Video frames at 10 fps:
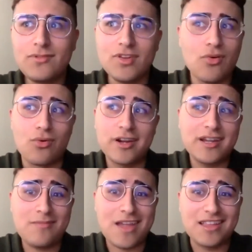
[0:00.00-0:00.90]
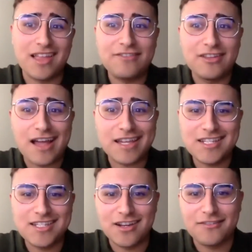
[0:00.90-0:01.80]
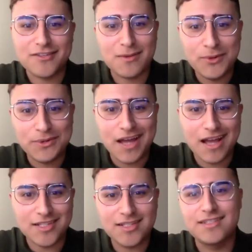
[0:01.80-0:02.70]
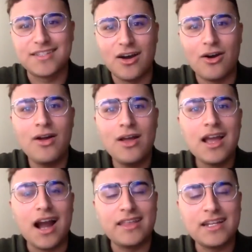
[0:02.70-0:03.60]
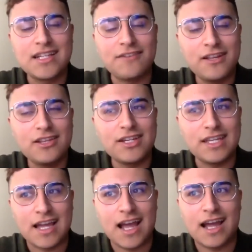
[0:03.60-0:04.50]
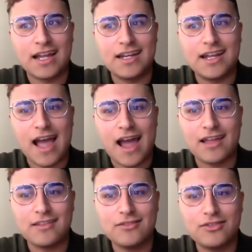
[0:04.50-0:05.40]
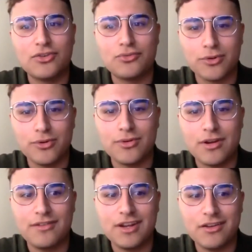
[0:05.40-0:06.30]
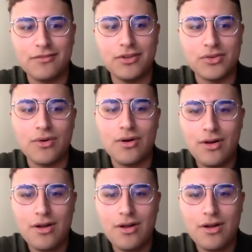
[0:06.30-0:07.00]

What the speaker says: Or it can make life a lot easier for someone who does. So I think it's definitely looking at the root of an individual.